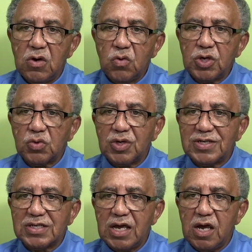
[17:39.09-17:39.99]
which
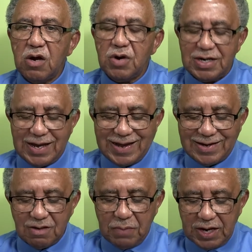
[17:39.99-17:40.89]
was Herod
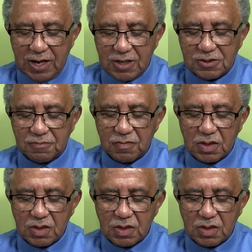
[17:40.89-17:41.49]
Antipas,